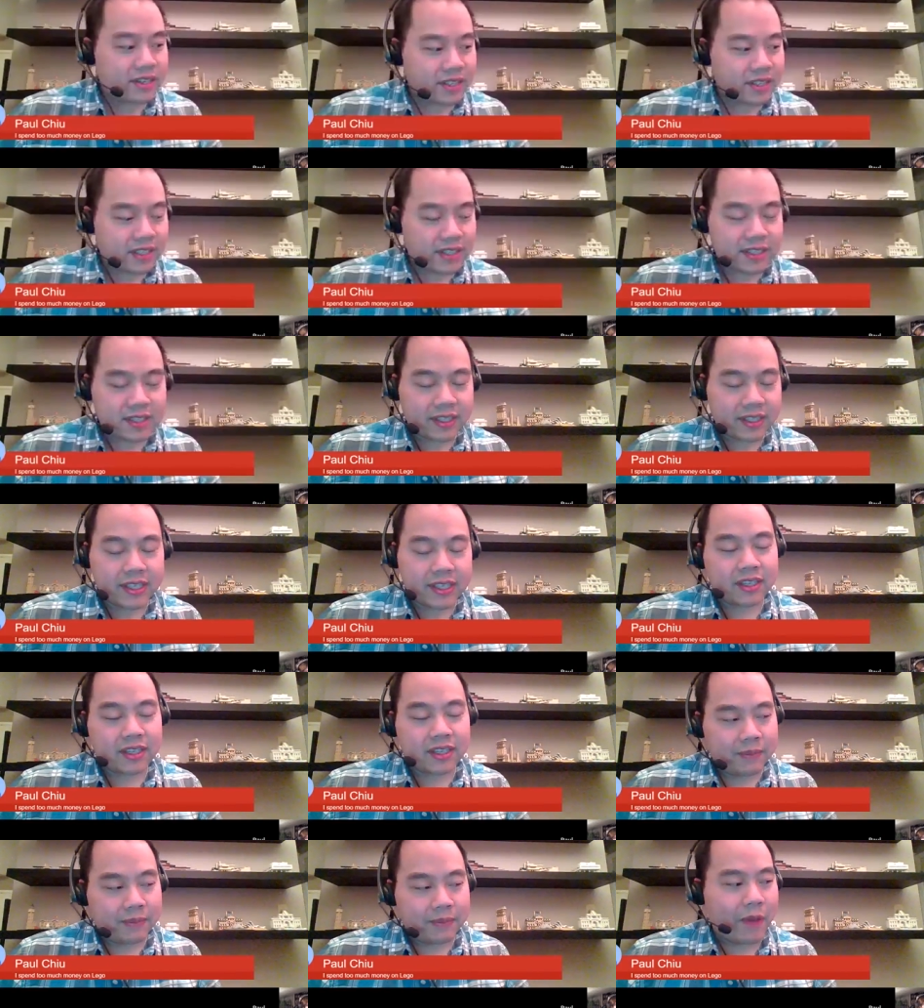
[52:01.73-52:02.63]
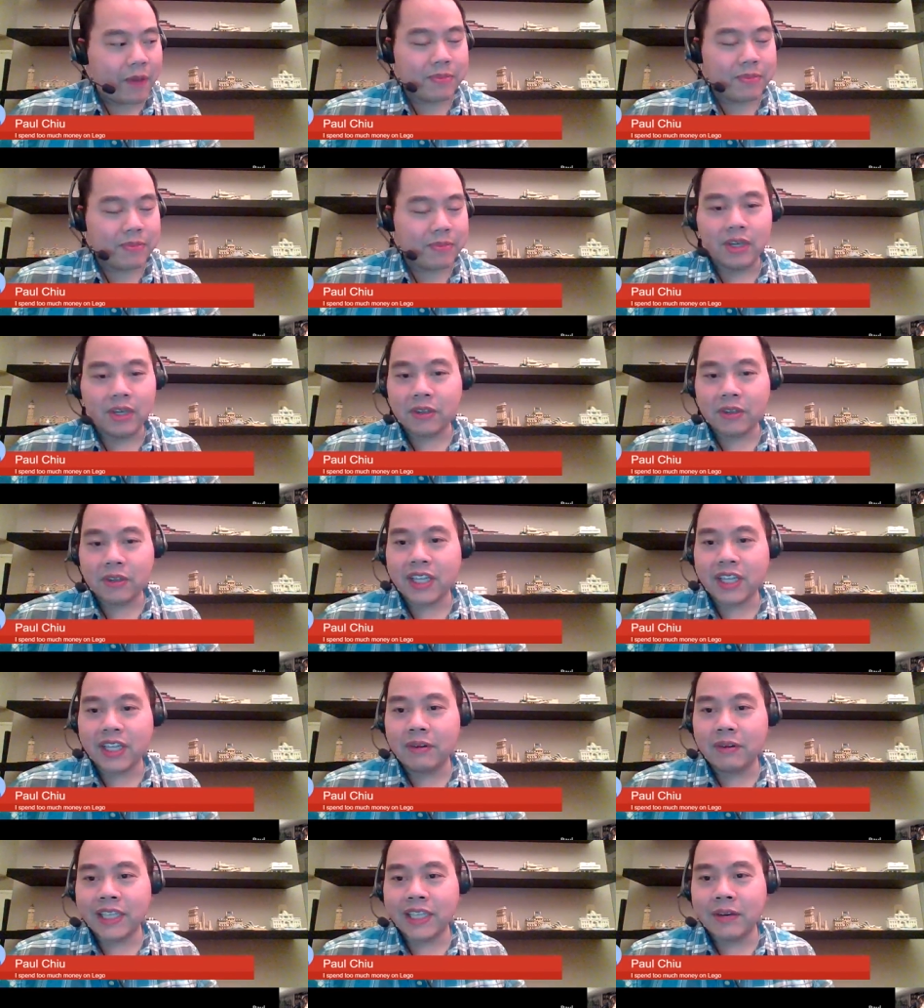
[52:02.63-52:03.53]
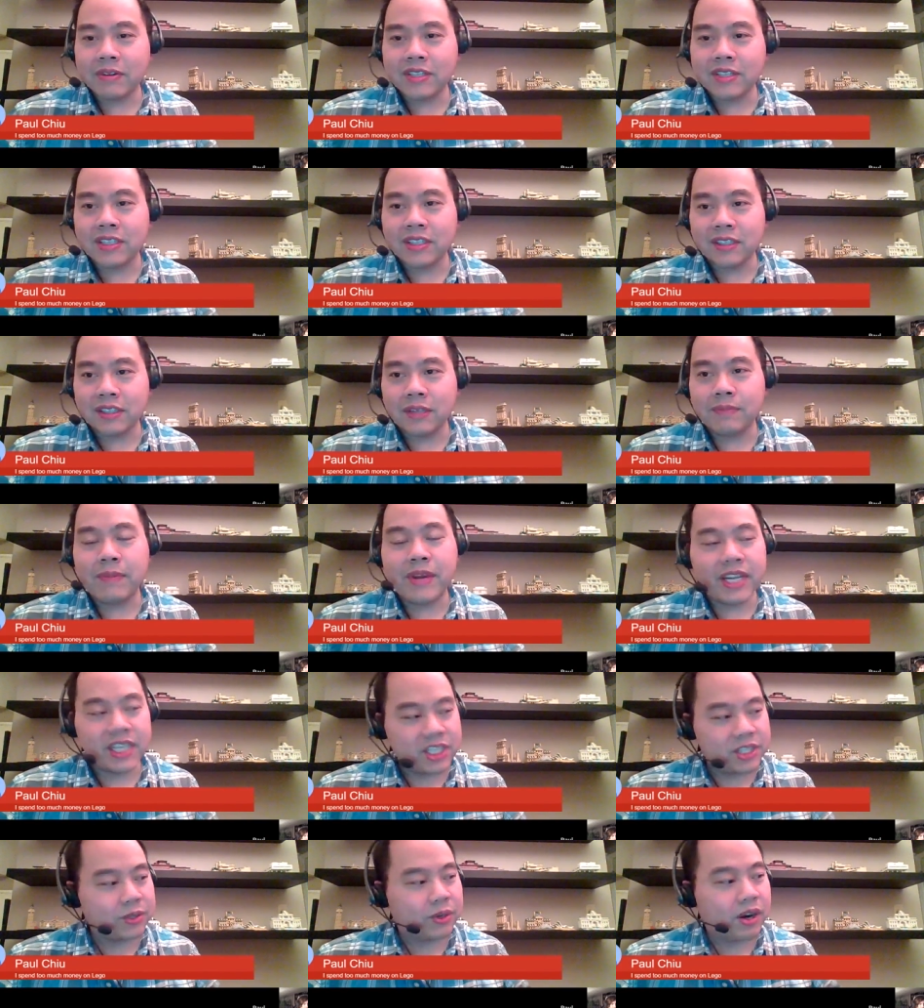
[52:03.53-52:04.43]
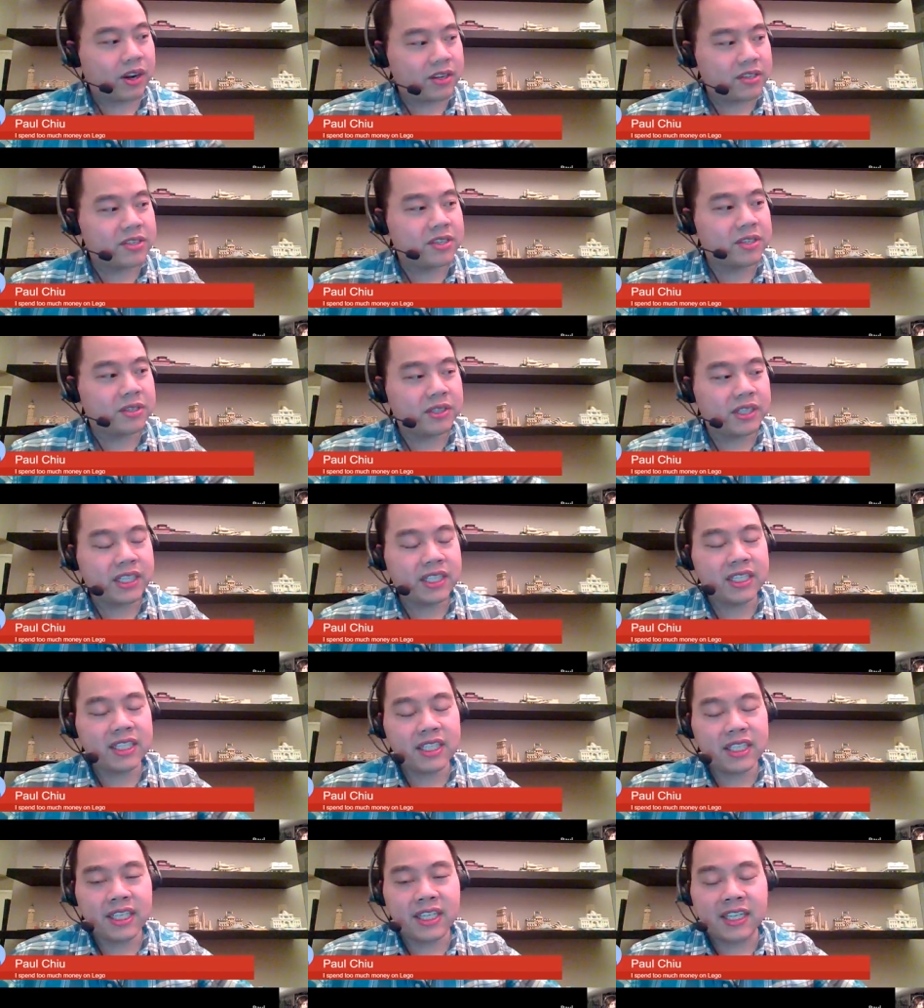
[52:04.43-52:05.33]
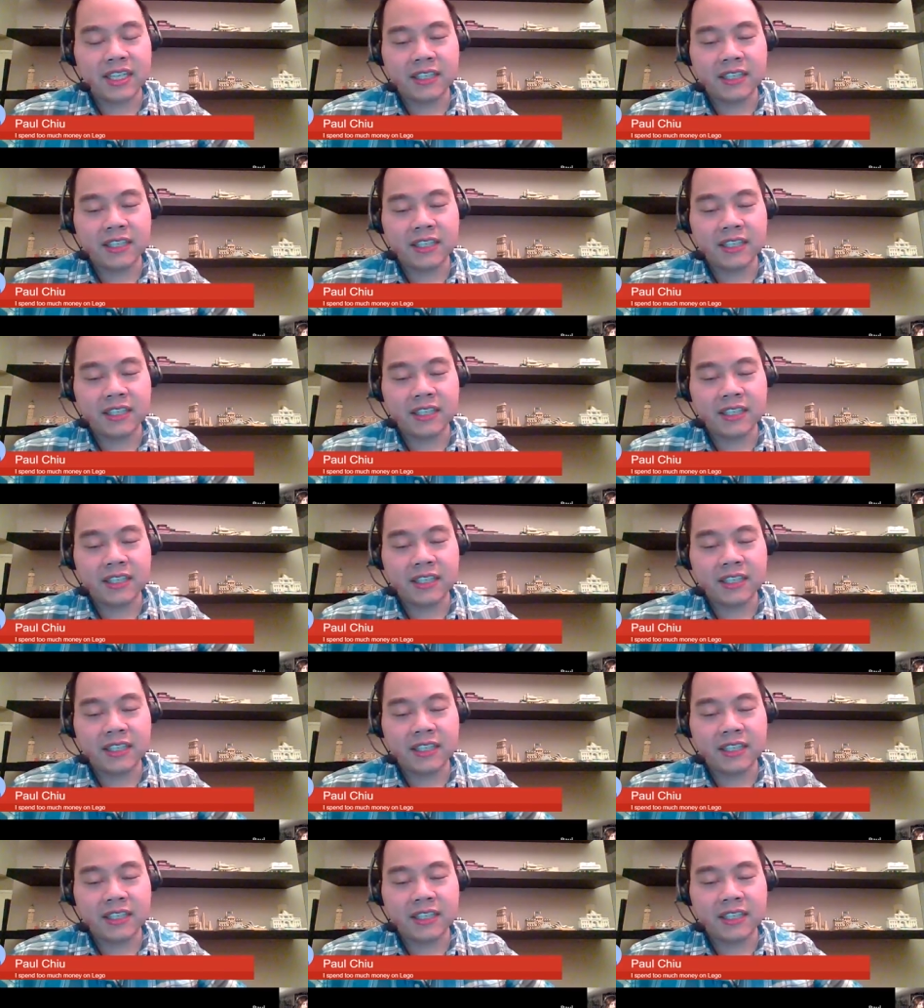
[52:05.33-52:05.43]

for us, it's it's all about the book with that one. That was the, the main draw to it. Um,